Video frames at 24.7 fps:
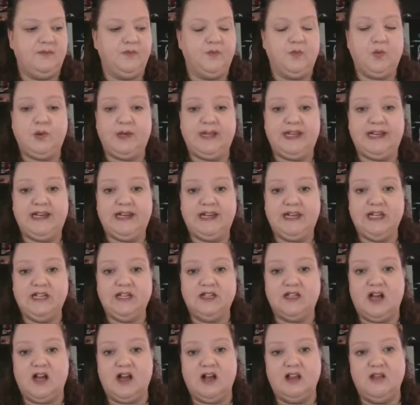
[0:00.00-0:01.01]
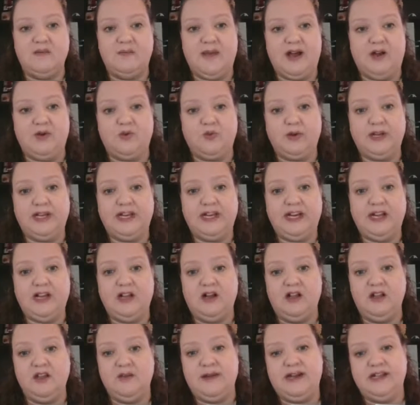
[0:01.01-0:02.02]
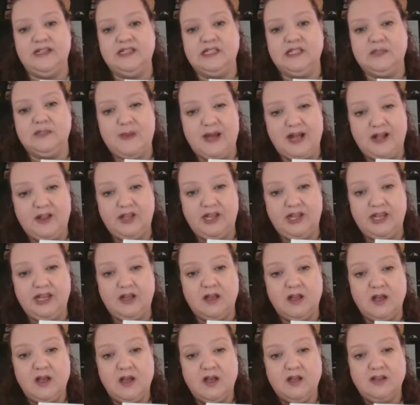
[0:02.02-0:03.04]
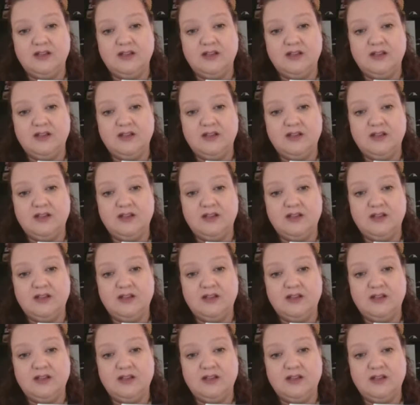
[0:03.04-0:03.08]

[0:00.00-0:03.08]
reading, the All About Reading, All About Spelling.